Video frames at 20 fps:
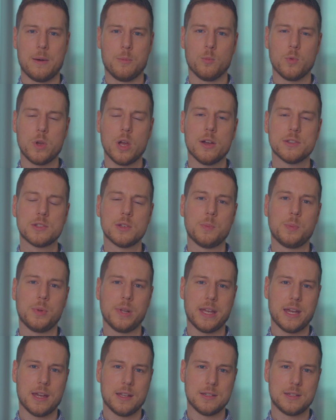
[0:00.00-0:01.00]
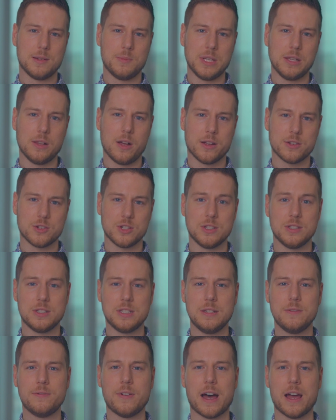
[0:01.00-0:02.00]
We also plan to be launching
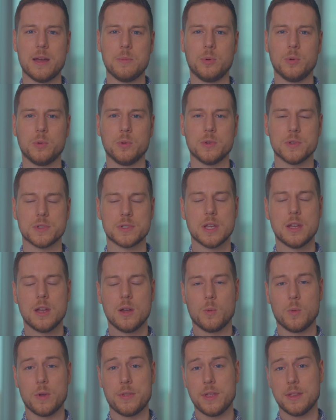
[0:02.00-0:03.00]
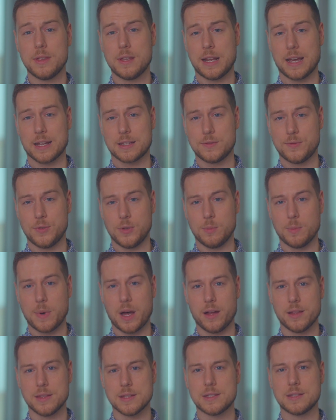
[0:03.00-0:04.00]
DeFi pools within the next few
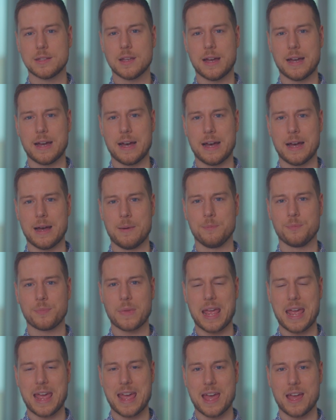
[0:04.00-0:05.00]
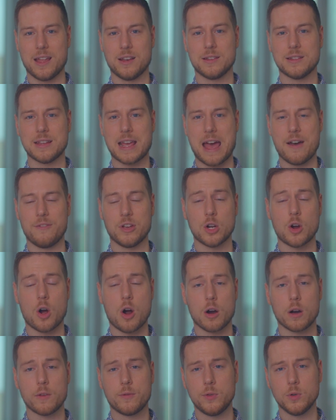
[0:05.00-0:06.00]
months and having
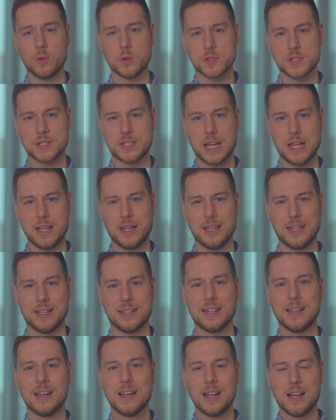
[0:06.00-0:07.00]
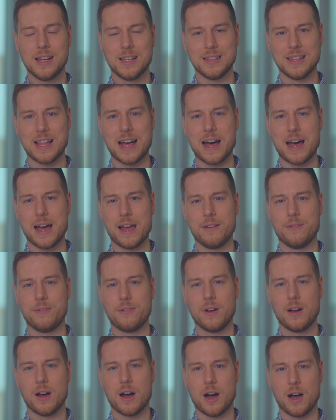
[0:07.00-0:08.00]
our fuel staking live
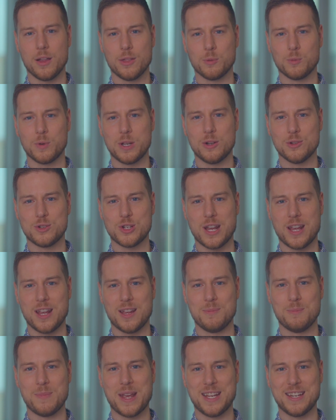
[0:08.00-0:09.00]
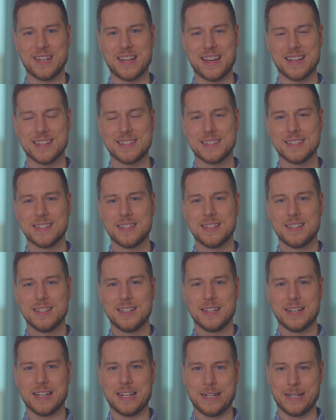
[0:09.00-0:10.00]
on the RioChain mainnet.
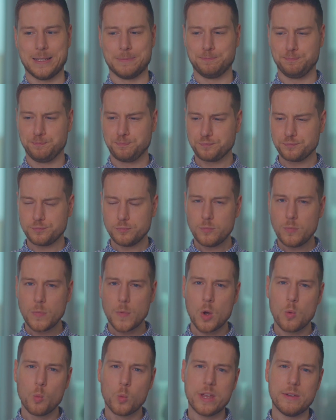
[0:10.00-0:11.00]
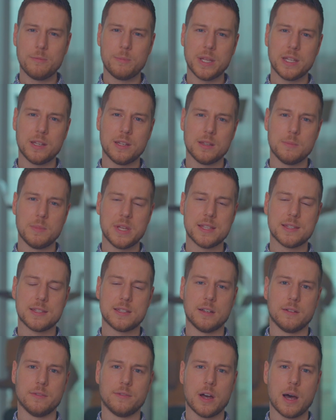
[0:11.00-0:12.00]
We've been in the
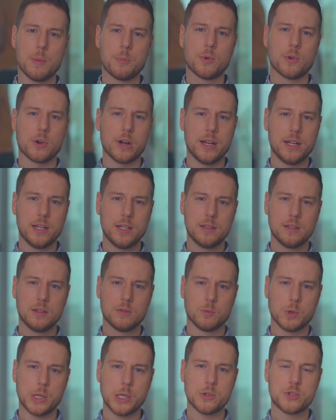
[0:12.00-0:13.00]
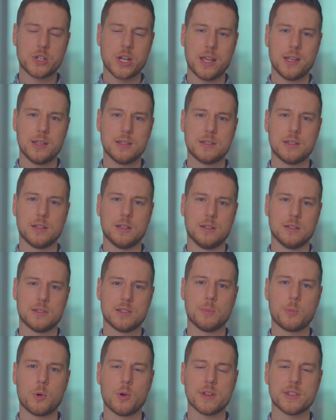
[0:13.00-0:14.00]
midst of upgrading RioChain to
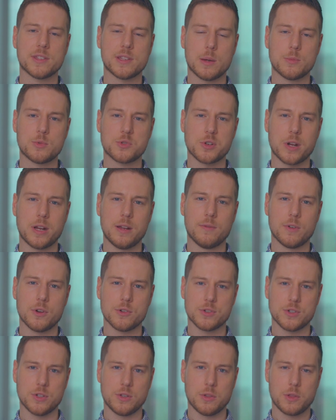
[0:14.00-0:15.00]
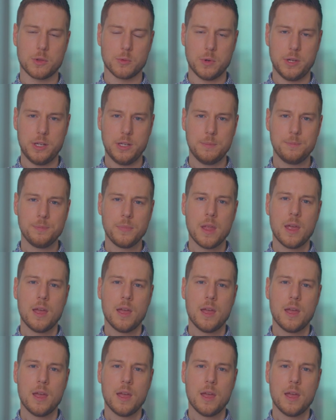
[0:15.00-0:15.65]
support Substrate version 3,